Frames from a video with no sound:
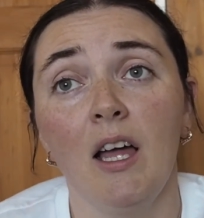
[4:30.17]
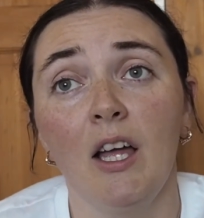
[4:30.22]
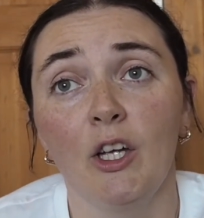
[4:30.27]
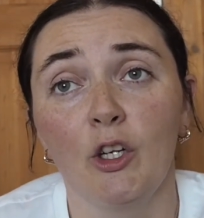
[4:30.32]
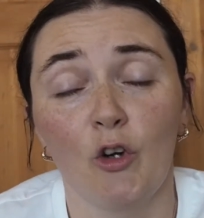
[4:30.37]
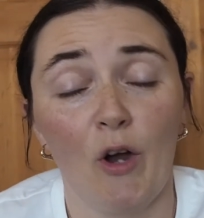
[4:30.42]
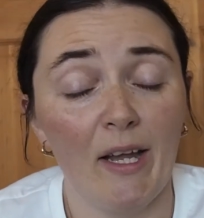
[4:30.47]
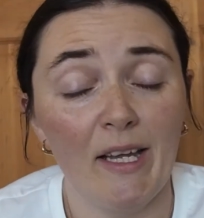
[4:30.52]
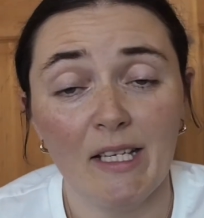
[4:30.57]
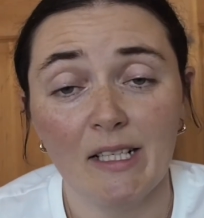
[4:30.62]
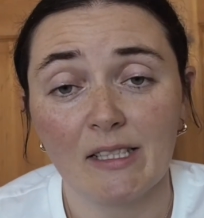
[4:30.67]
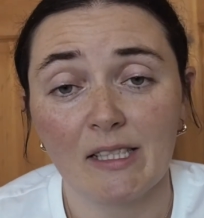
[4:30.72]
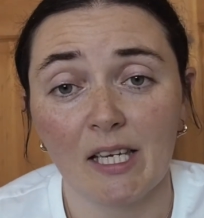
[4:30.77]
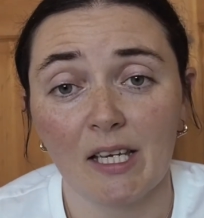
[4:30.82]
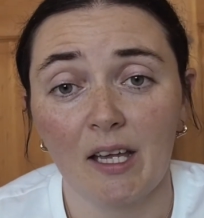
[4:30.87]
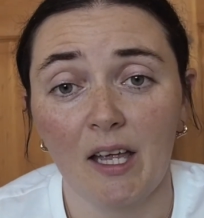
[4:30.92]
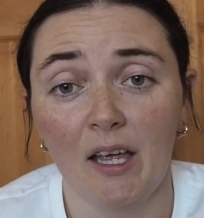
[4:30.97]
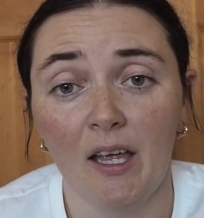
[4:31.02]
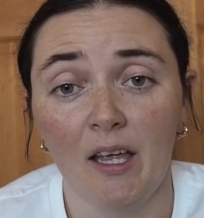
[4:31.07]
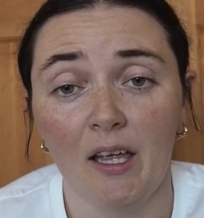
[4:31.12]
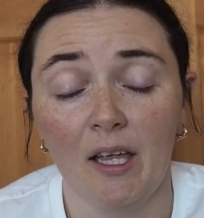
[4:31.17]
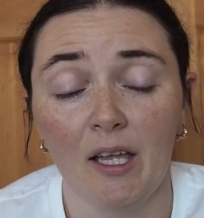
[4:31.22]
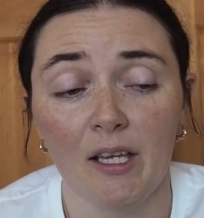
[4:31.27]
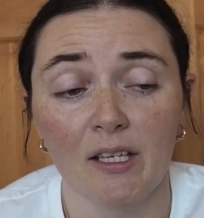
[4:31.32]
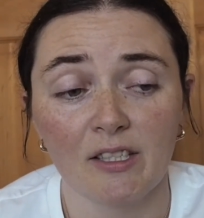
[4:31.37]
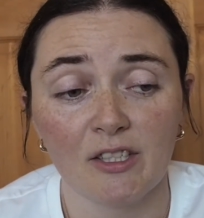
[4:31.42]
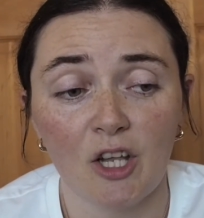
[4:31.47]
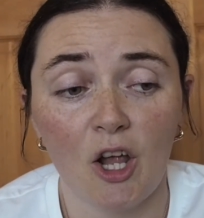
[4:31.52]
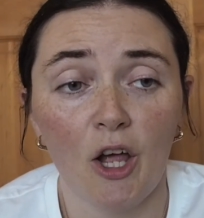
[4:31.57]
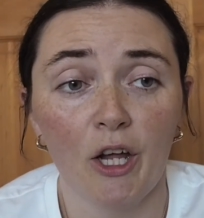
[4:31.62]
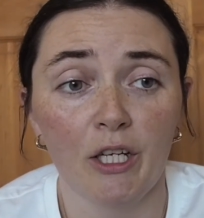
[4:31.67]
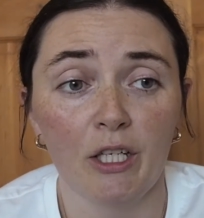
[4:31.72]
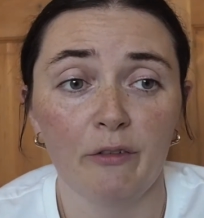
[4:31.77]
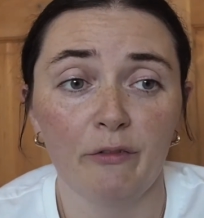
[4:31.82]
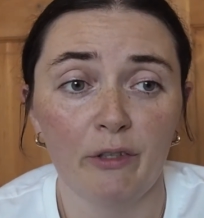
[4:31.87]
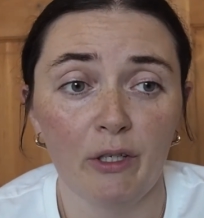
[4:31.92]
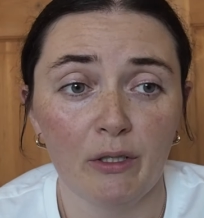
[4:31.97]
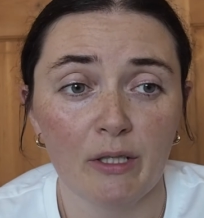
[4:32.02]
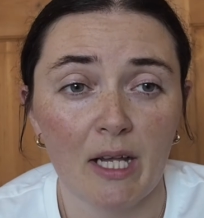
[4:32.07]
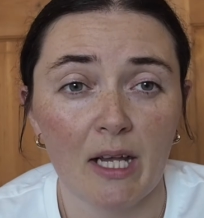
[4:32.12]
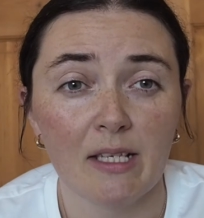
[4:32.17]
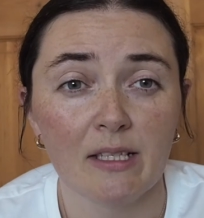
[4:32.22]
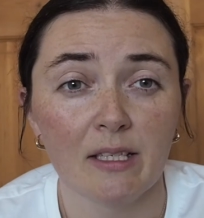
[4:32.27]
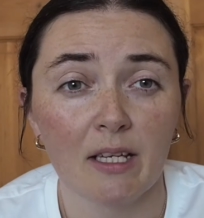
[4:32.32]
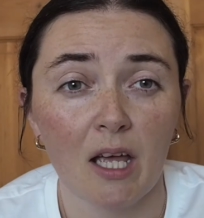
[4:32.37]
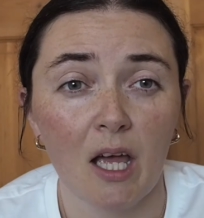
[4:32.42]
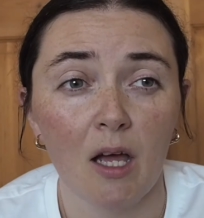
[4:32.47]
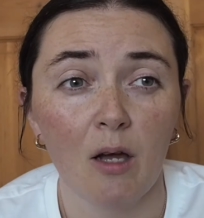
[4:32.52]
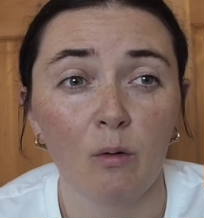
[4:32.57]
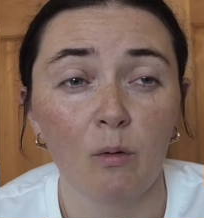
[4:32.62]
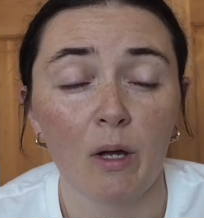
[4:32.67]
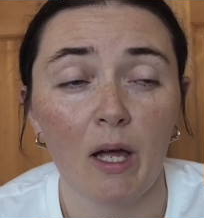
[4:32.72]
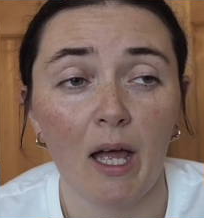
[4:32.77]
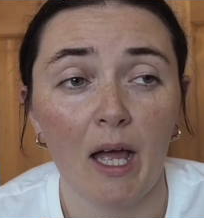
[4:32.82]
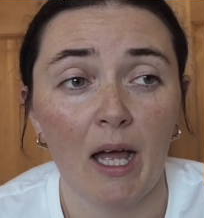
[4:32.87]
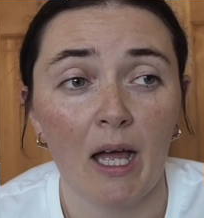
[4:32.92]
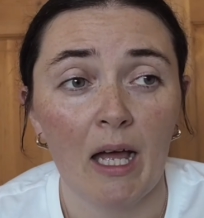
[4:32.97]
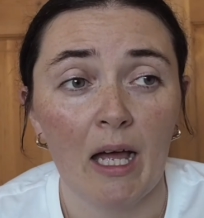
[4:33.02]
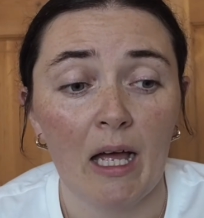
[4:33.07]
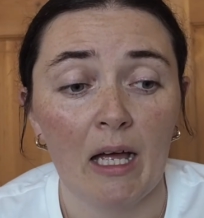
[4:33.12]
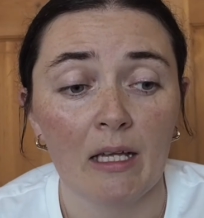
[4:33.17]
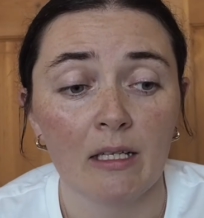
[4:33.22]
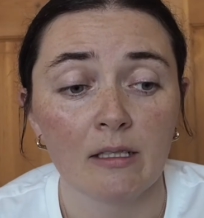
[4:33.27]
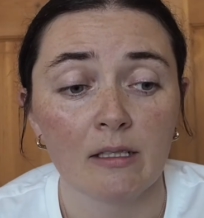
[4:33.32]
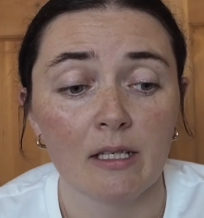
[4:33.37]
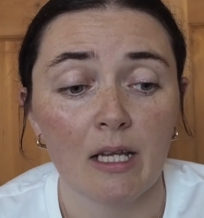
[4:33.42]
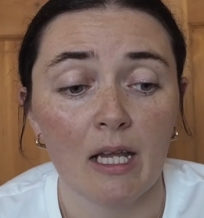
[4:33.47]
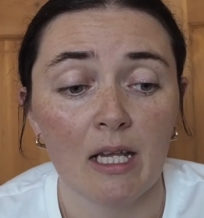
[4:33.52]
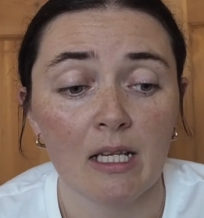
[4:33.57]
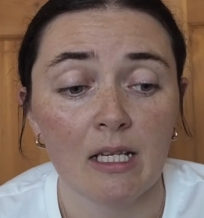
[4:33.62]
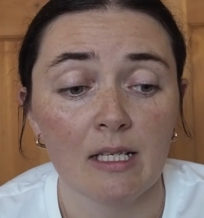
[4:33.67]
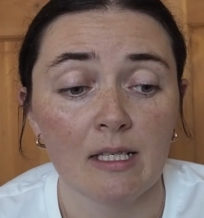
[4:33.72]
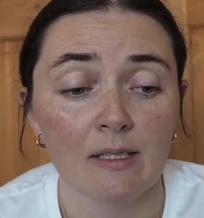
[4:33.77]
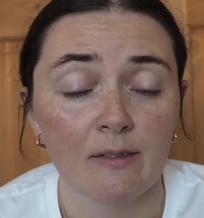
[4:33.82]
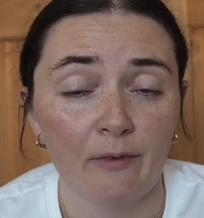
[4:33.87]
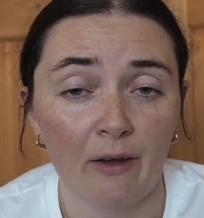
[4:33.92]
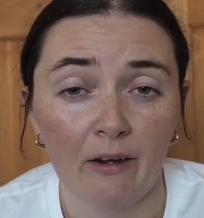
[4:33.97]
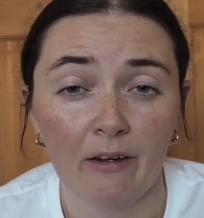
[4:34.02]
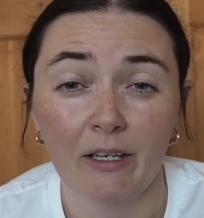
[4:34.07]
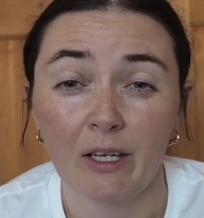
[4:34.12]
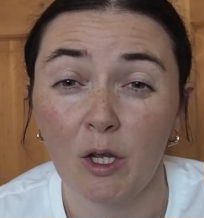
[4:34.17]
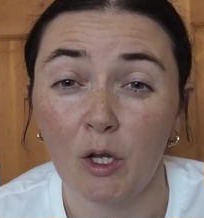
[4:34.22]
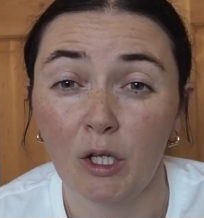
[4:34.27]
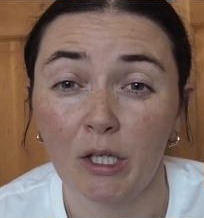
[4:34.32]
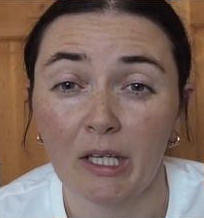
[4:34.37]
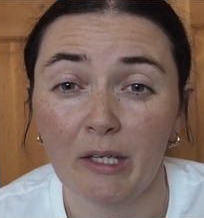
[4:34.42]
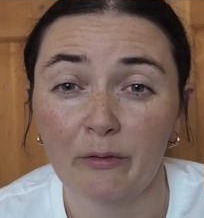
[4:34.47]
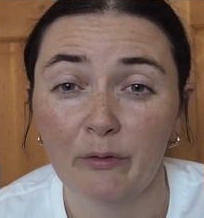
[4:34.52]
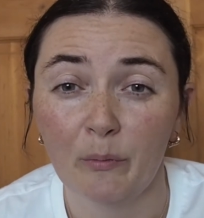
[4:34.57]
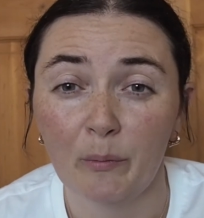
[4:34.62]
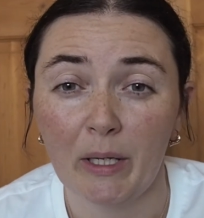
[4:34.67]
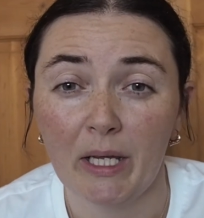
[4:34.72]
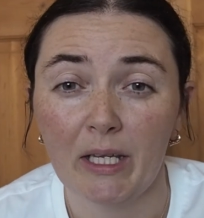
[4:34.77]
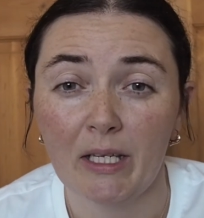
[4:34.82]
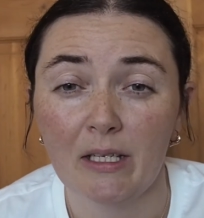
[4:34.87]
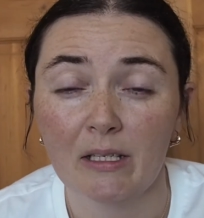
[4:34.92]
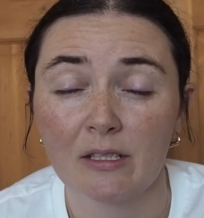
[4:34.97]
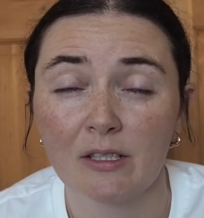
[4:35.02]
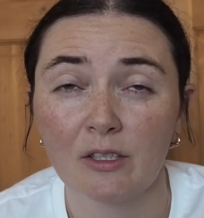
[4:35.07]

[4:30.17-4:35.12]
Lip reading: Great. Started a few days ago and it is very early for me,